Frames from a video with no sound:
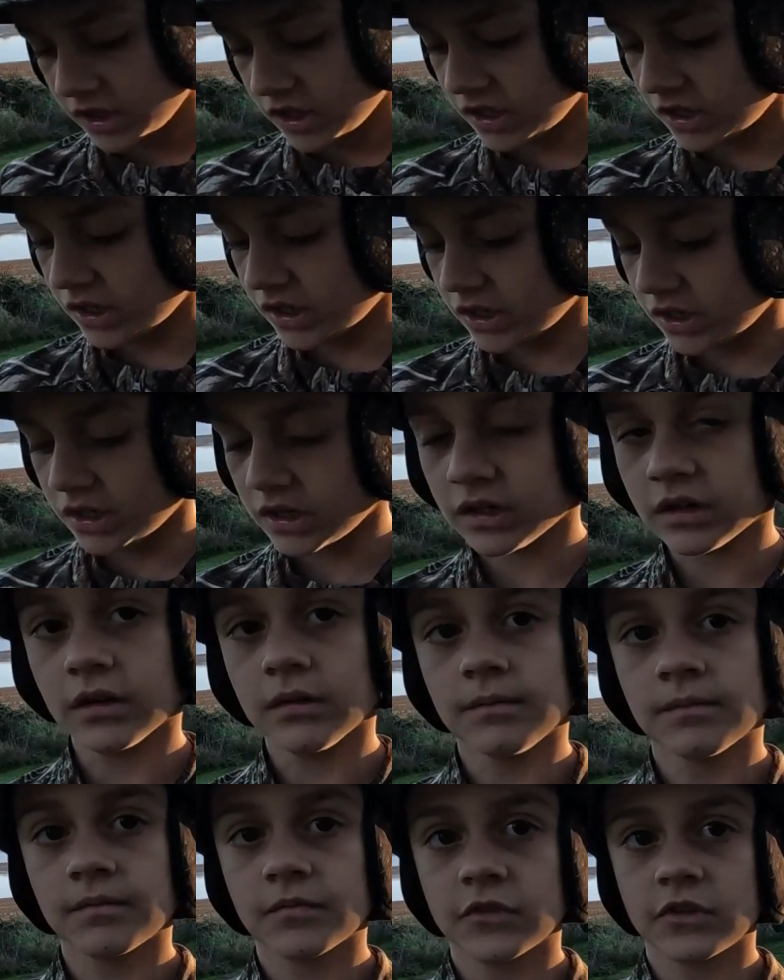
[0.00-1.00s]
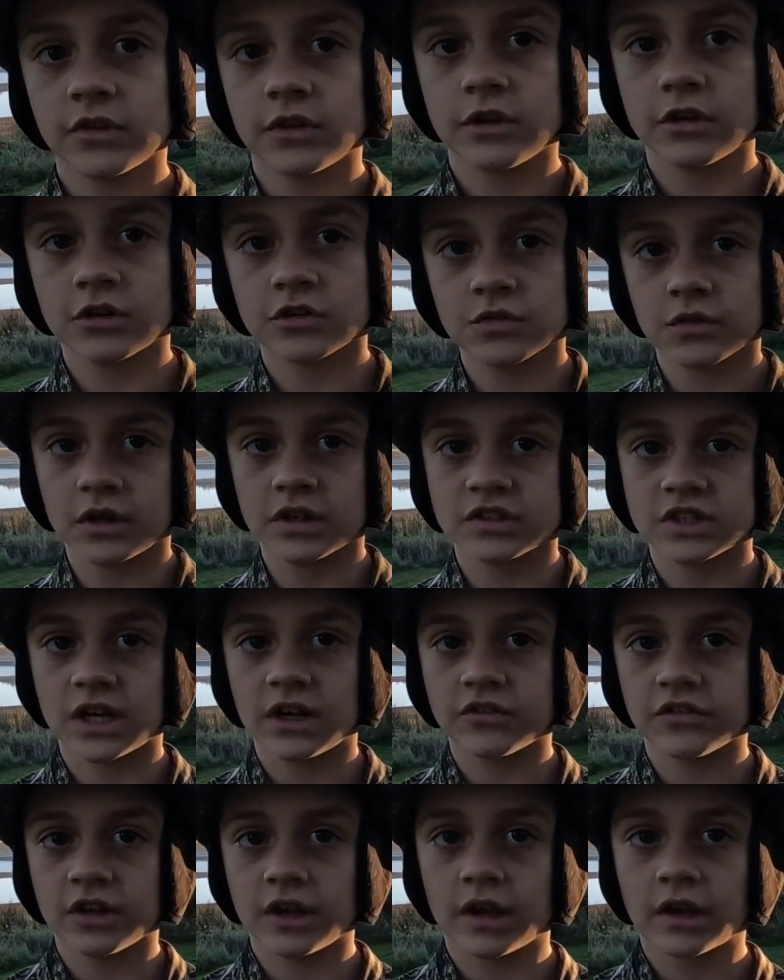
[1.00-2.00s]
And here's what it
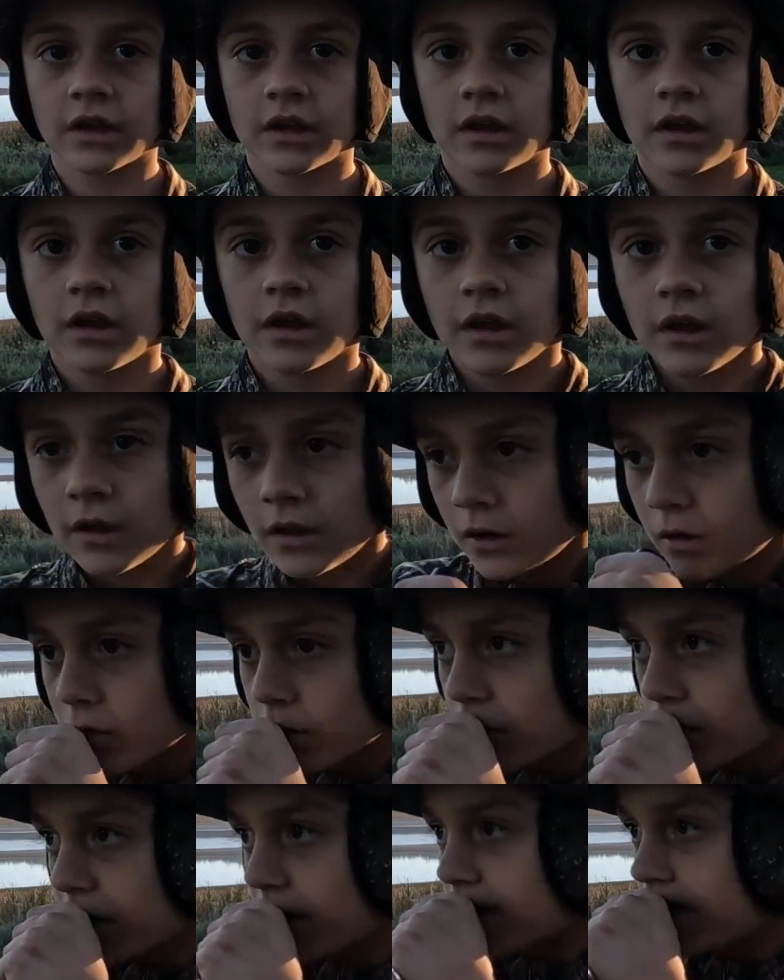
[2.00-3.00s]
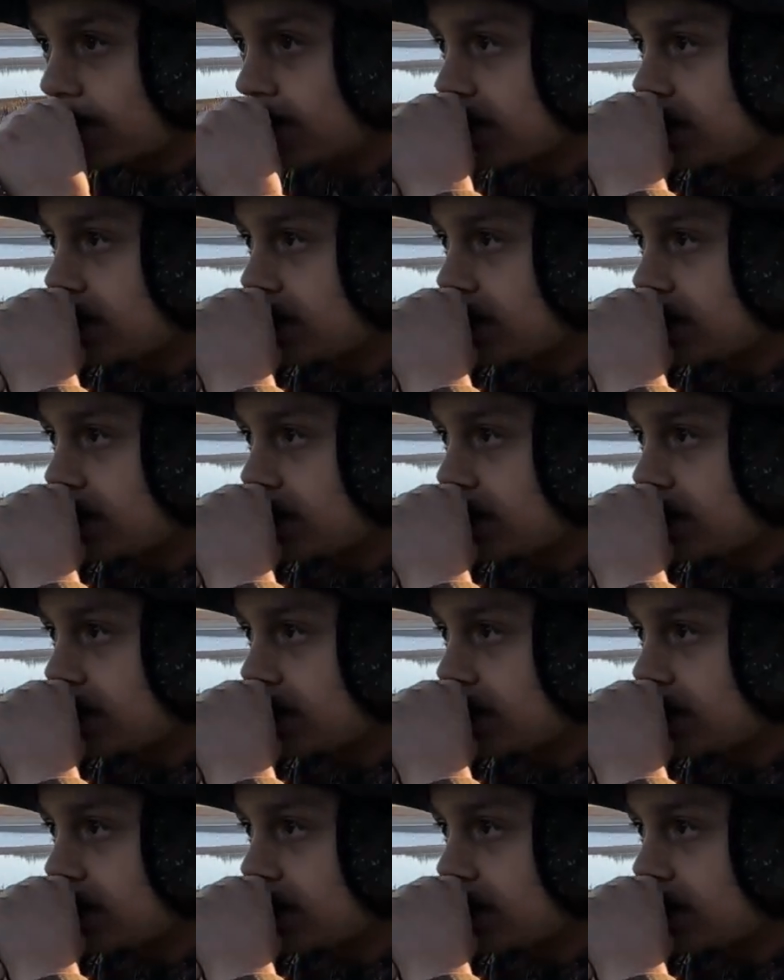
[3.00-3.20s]
sounds like real quick.